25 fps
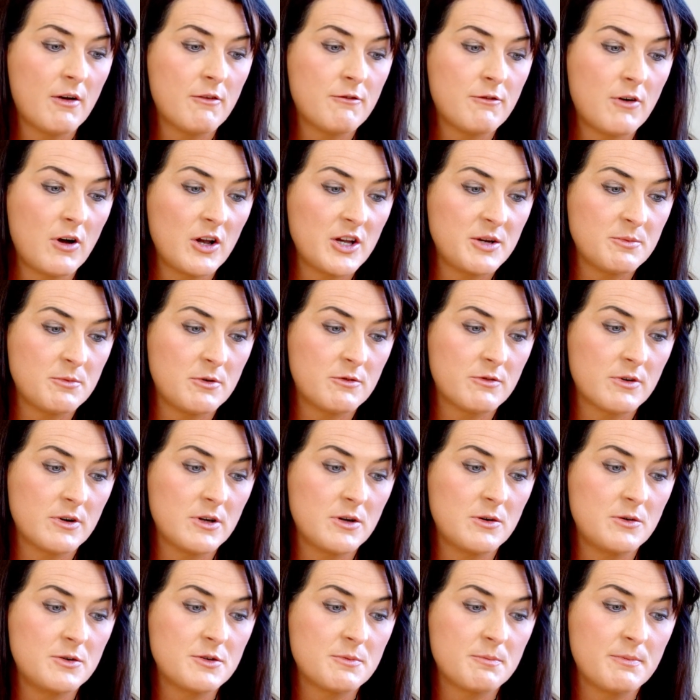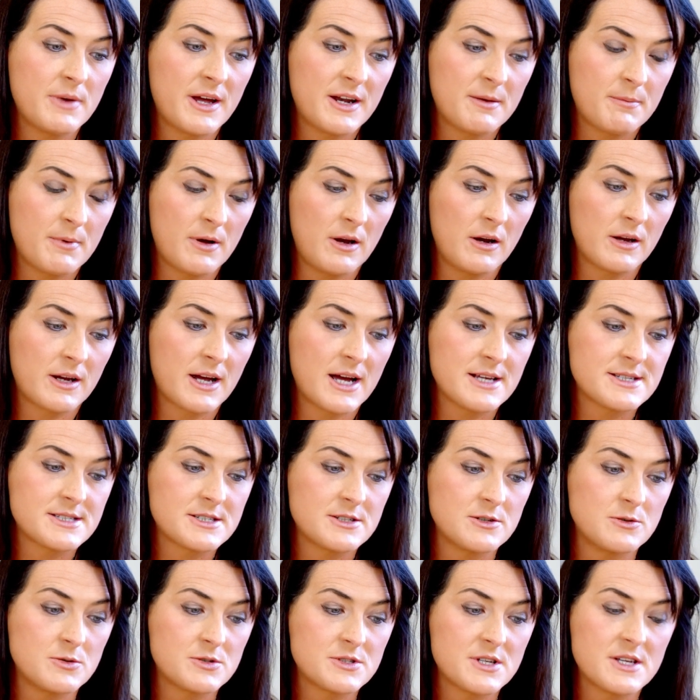volume overload, metabolic
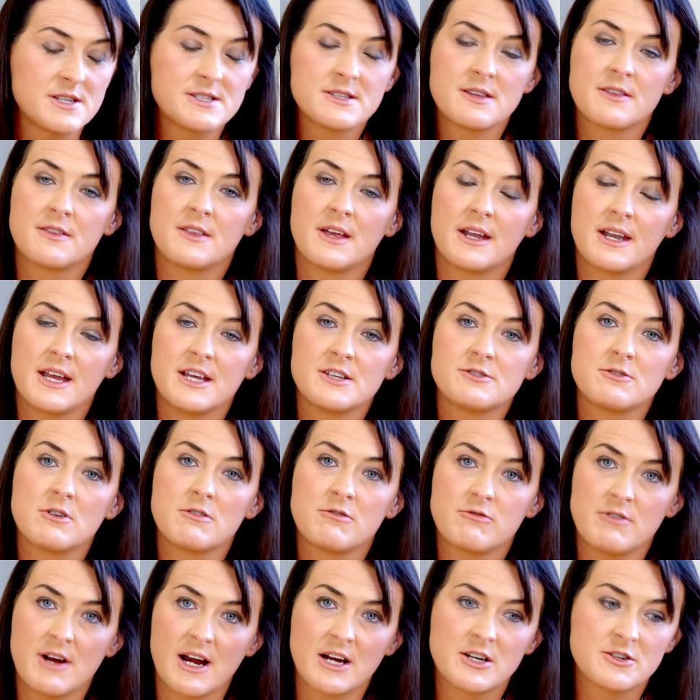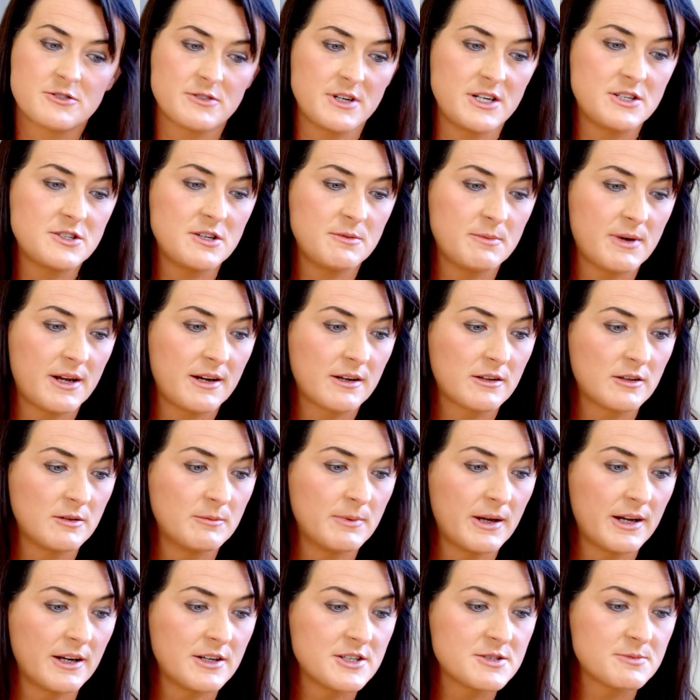acidosis that is refractory to medical
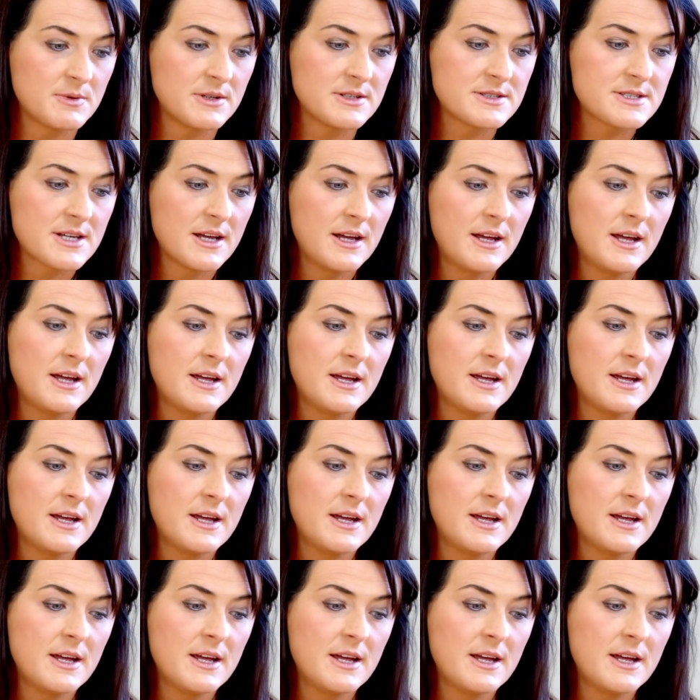management,